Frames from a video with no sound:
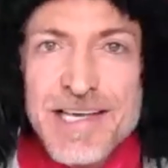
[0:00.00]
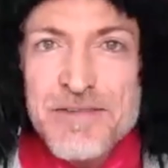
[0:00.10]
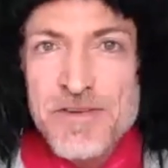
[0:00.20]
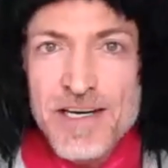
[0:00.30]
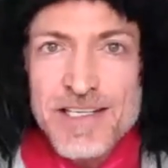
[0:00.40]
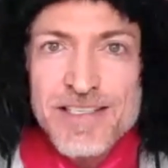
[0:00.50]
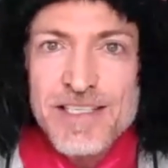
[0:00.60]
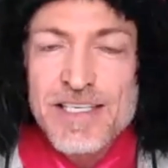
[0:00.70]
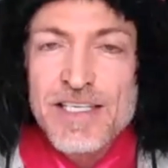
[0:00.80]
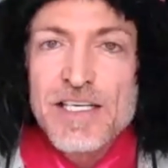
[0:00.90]
that fun?
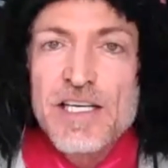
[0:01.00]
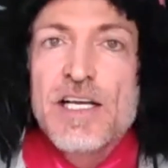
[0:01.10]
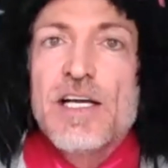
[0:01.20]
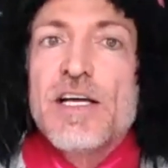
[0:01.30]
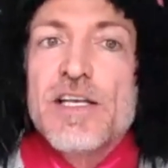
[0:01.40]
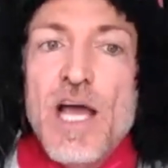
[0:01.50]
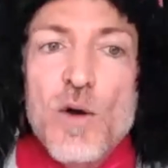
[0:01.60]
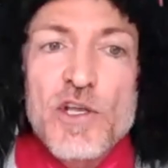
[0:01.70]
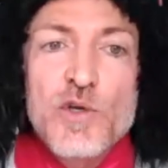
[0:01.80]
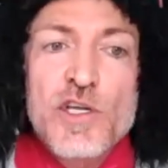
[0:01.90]

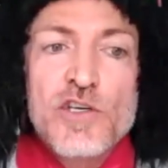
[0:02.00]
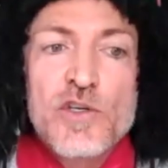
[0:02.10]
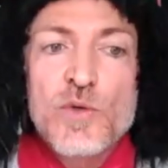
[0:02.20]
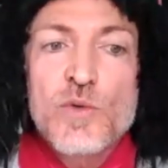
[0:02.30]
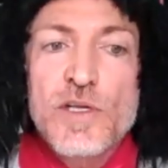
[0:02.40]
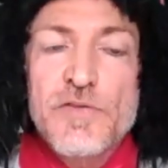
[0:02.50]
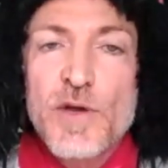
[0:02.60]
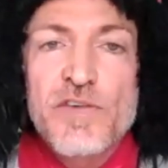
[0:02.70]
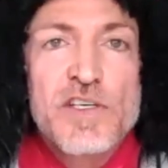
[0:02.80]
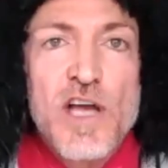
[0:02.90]
Now you can do, if
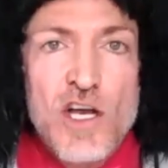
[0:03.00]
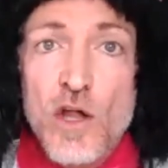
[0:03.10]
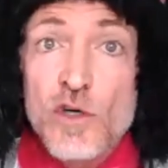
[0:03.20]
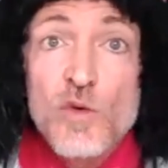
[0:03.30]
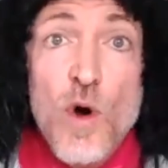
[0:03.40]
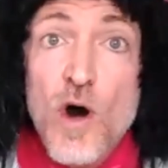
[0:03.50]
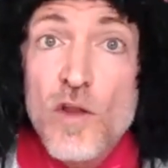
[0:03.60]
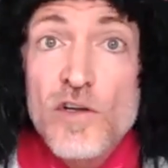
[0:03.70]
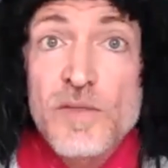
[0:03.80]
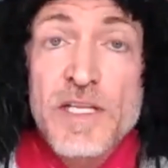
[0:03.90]
you have a, a colored wall
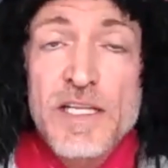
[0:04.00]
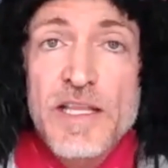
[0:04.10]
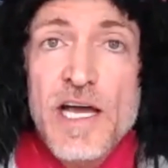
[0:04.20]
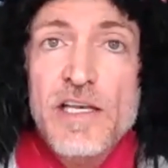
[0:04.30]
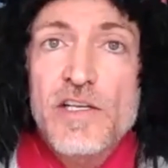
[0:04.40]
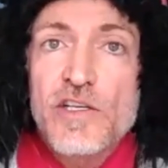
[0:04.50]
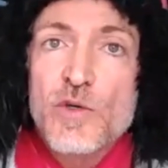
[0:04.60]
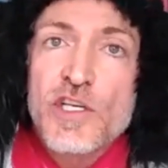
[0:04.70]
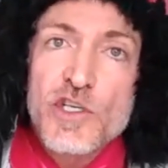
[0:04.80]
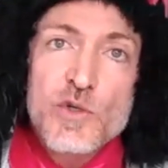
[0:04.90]
or something like that,
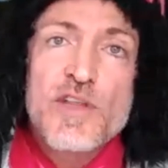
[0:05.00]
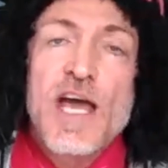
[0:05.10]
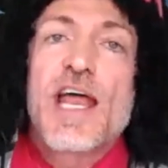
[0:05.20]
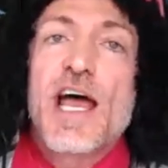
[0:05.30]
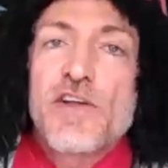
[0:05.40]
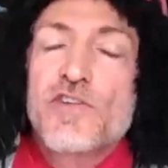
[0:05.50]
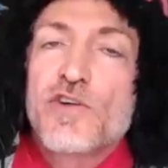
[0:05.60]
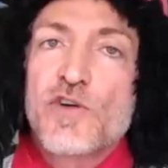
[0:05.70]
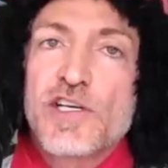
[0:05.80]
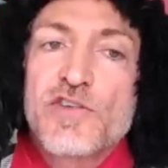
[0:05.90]
you can use that as
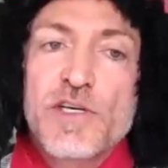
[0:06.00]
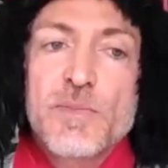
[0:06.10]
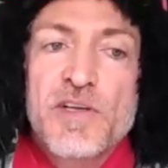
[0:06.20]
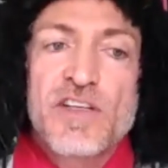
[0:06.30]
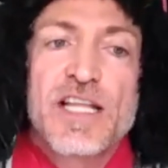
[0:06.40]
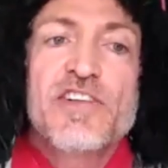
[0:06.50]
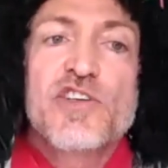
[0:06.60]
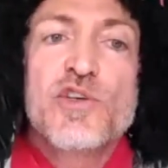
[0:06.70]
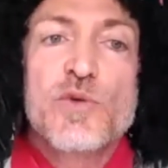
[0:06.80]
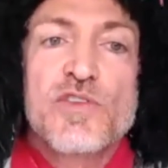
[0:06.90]
your green screen because it
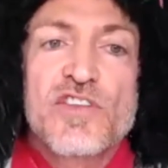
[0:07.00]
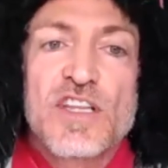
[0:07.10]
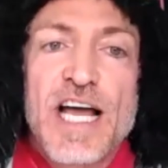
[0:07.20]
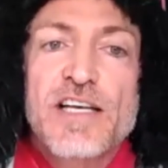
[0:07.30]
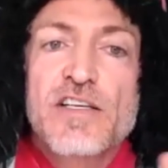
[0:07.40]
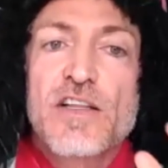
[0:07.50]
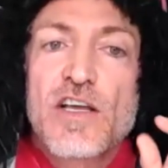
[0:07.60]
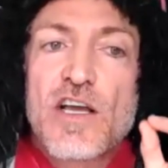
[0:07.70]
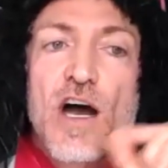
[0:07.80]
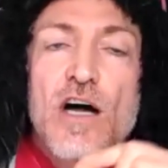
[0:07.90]
lets you select
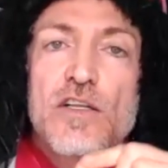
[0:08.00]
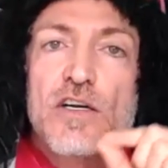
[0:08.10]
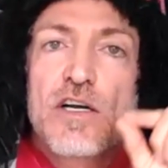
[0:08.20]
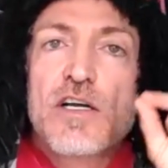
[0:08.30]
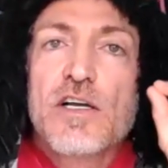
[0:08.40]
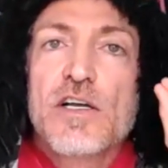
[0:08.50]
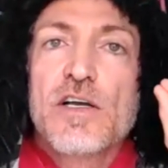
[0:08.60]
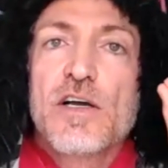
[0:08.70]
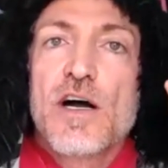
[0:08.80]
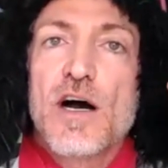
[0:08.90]
the color
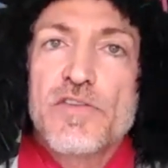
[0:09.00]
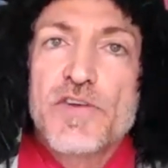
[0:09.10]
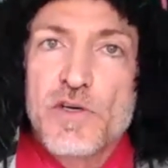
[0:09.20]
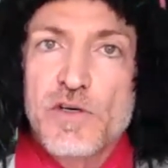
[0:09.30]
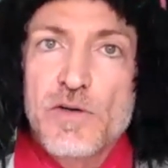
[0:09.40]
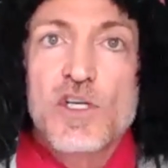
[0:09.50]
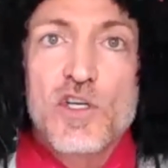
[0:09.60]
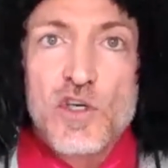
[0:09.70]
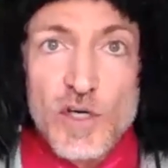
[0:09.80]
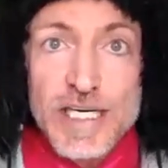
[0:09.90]
of your
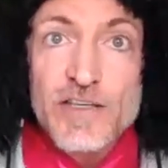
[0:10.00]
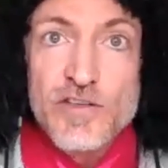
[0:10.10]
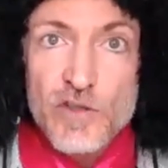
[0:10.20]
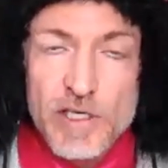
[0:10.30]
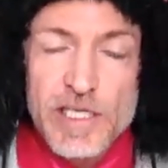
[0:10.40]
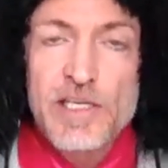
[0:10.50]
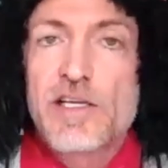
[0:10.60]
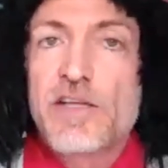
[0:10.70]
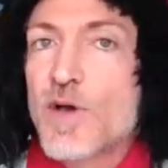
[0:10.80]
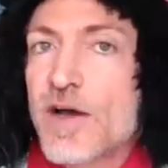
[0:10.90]
green screen if
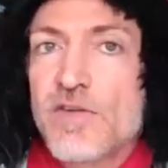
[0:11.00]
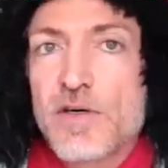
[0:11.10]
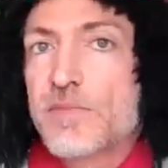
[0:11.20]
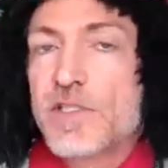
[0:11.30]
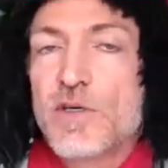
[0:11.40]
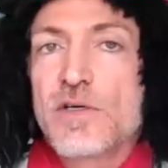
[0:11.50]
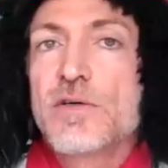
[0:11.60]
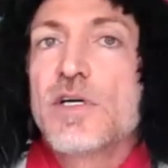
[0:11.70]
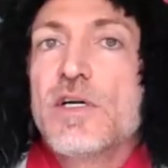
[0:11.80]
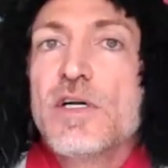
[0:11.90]
you have a, you know,
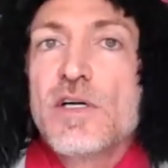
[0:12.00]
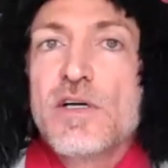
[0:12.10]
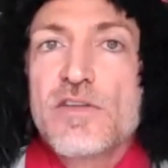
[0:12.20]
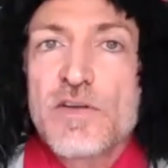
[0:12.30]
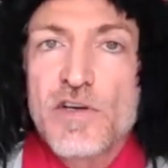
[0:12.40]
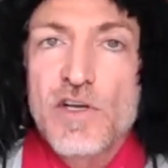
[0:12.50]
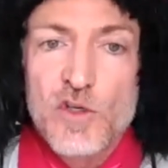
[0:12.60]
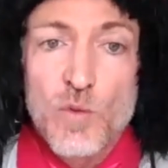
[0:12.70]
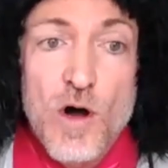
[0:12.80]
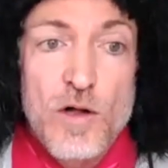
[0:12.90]
different
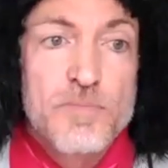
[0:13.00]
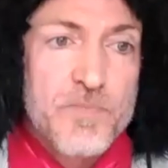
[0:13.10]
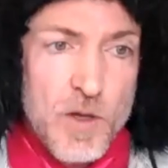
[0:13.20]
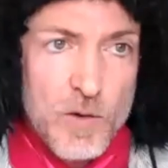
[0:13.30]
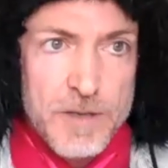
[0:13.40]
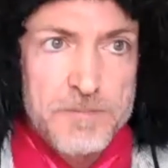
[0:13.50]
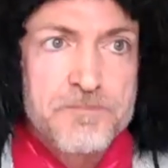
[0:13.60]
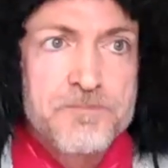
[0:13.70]
colored wall. Okay.